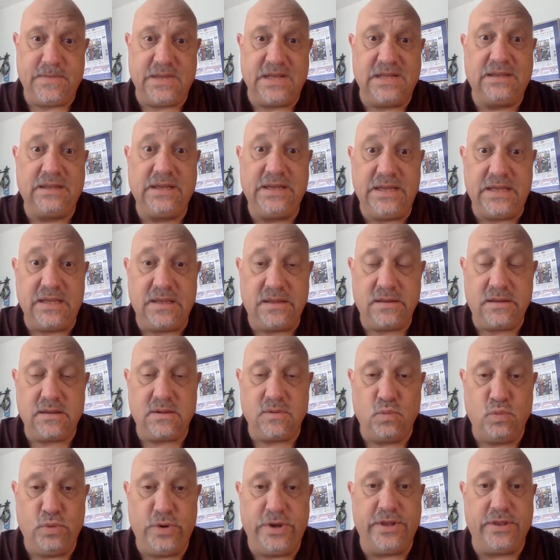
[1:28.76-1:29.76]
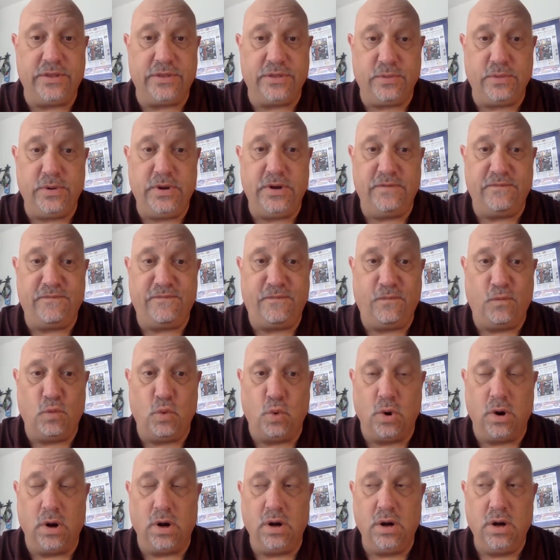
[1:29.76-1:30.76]
least win 3 of
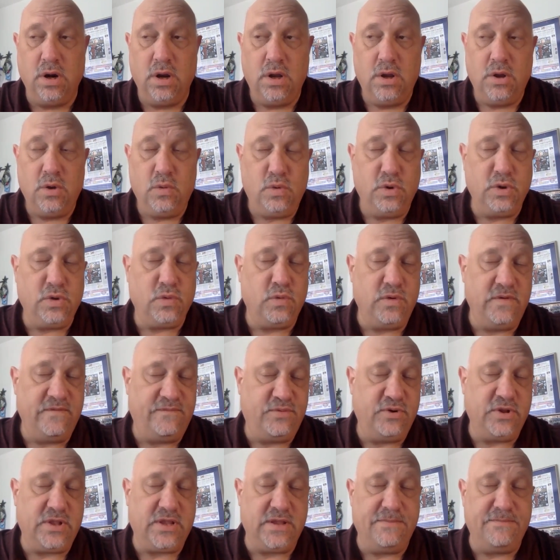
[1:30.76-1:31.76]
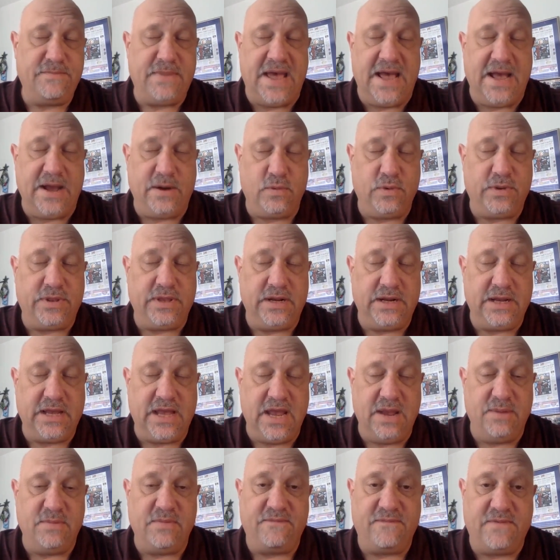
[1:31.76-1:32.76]
4, which would have put them back within a
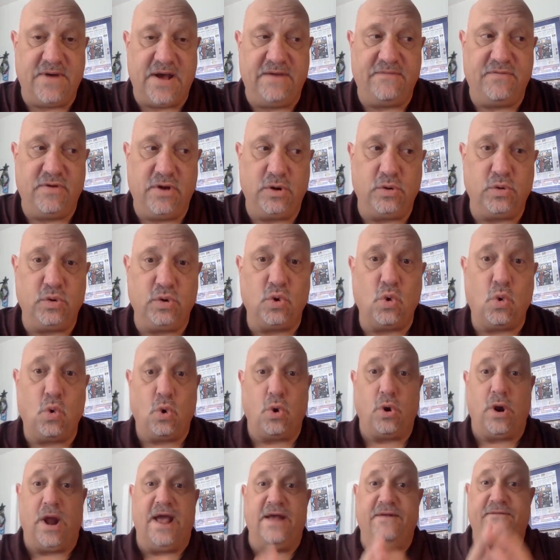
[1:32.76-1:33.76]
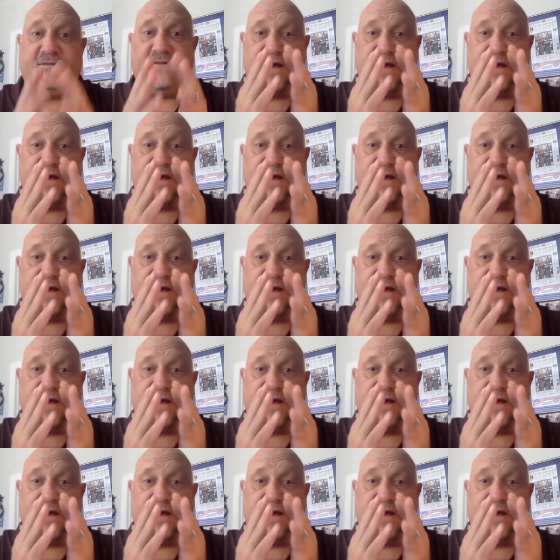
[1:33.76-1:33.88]
game of 500 or at